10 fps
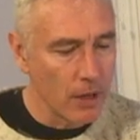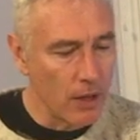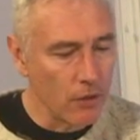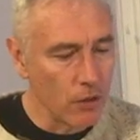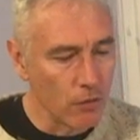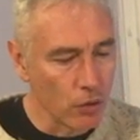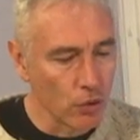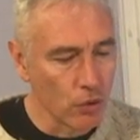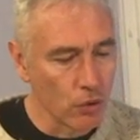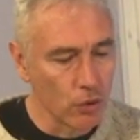and the
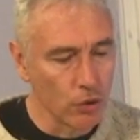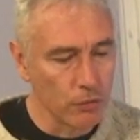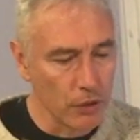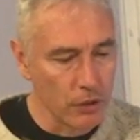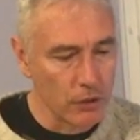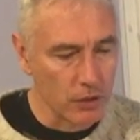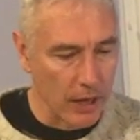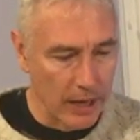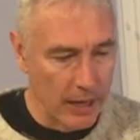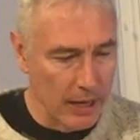Rule
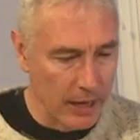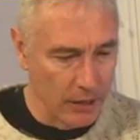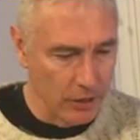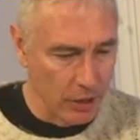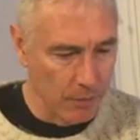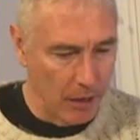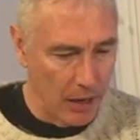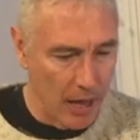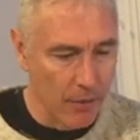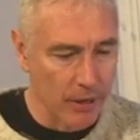Britannia
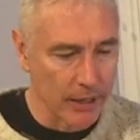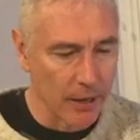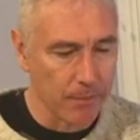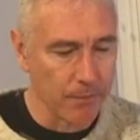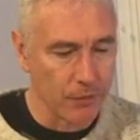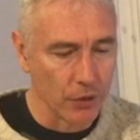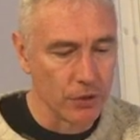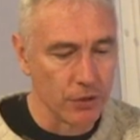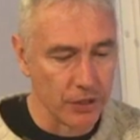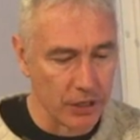blowing up the
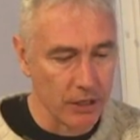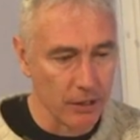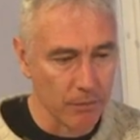deep.